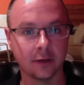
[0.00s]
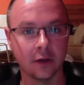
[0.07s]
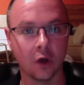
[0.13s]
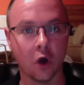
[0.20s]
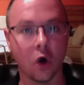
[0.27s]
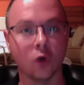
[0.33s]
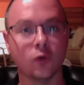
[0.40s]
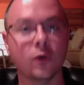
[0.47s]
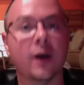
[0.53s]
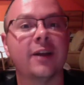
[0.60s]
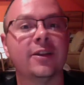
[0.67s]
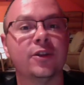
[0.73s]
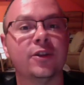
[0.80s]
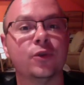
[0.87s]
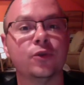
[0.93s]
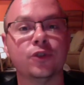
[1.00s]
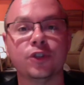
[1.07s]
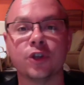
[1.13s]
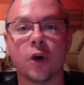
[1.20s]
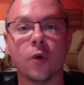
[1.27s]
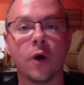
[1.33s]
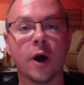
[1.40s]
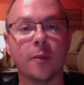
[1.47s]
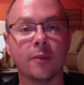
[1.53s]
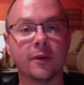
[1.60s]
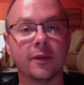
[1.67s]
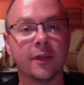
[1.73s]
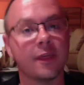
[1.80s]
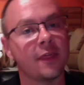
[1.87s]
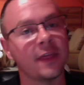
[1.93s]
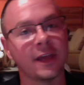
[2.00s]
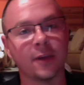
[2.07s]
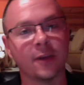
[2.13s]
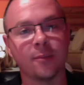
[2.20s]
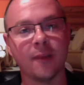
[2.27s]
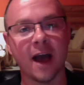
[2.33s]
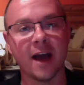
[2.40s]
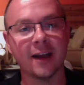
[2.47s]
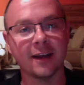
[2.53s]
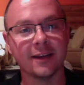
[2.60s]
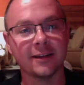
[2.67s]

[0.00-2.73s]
All you got to do is show up. Think about it.